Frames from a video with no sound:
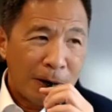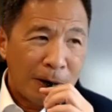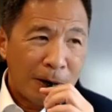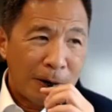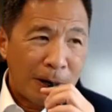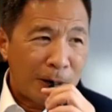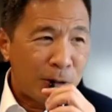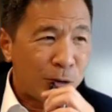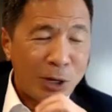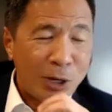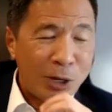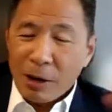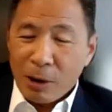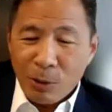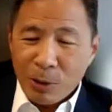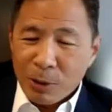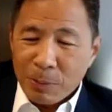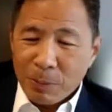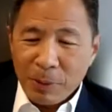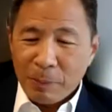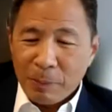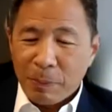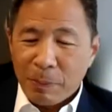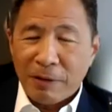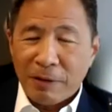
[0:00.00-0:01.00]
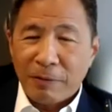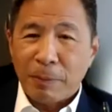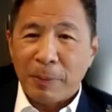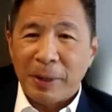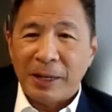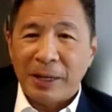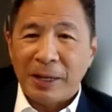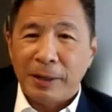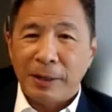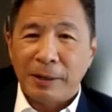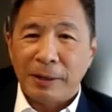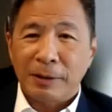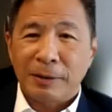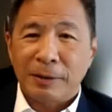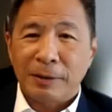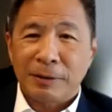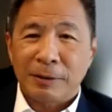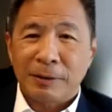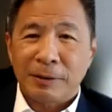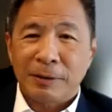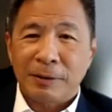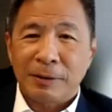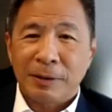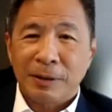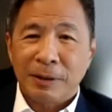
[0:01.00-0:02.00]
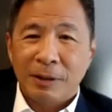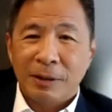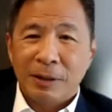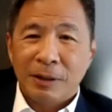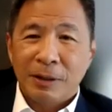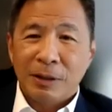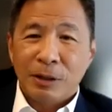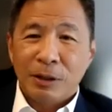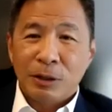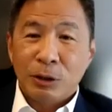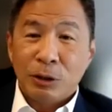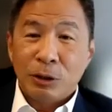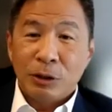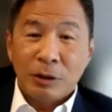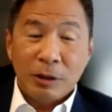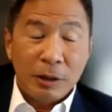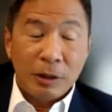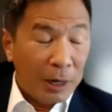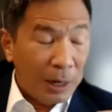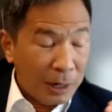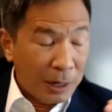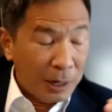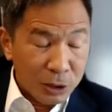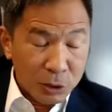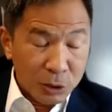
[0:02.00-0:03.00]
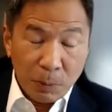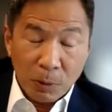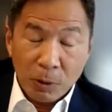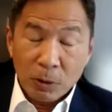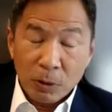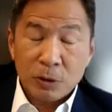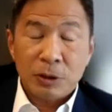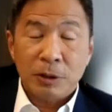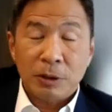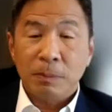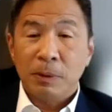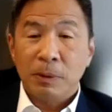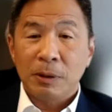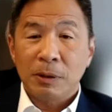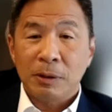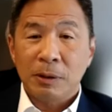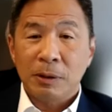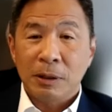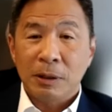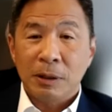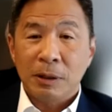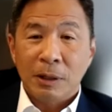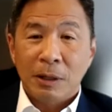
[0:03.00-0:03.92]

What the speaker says: and you say, I want to be in private banking, yeah, it's possible,